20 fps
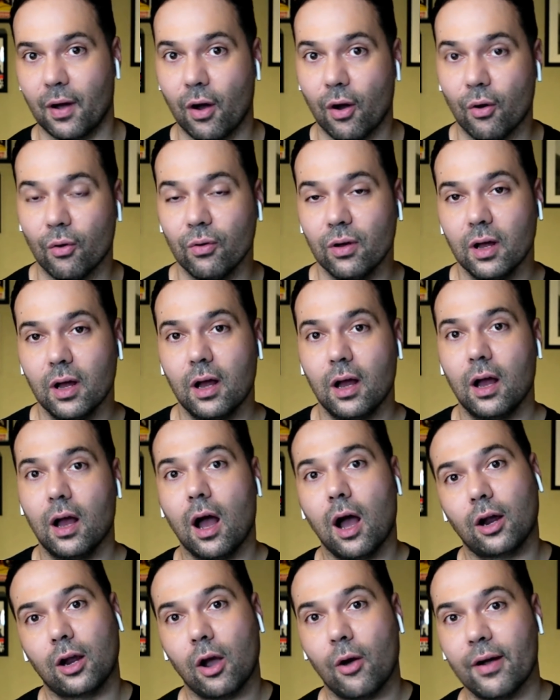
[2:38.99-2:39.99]
poll
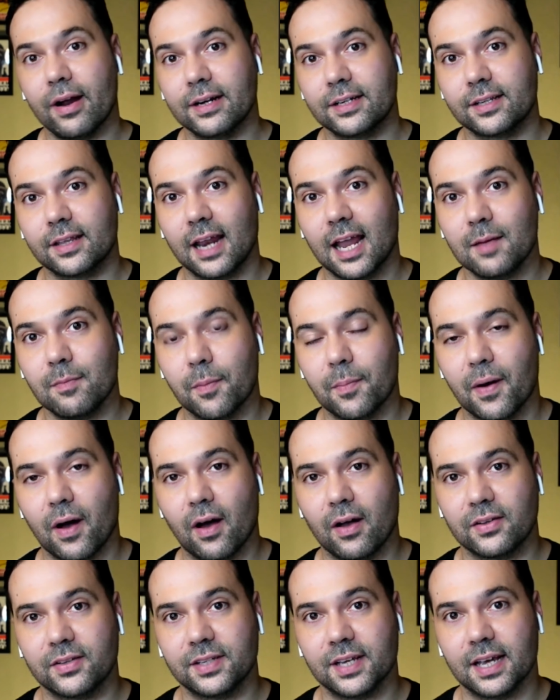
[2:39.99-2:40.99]
are going to the Labour
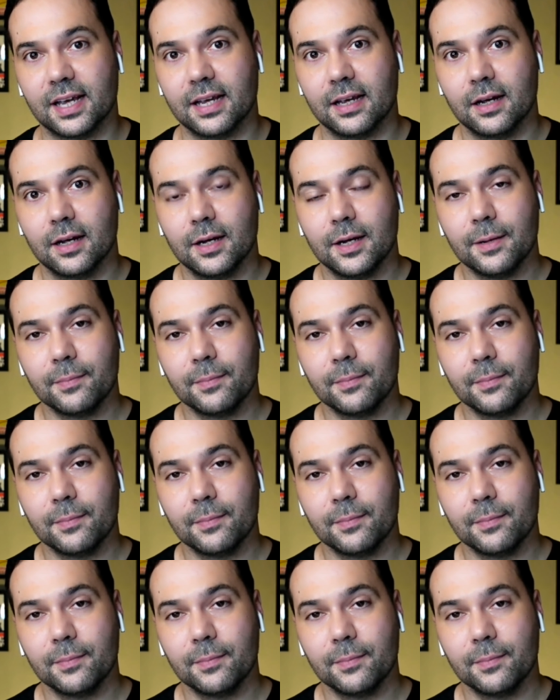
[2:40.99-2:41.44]
Party.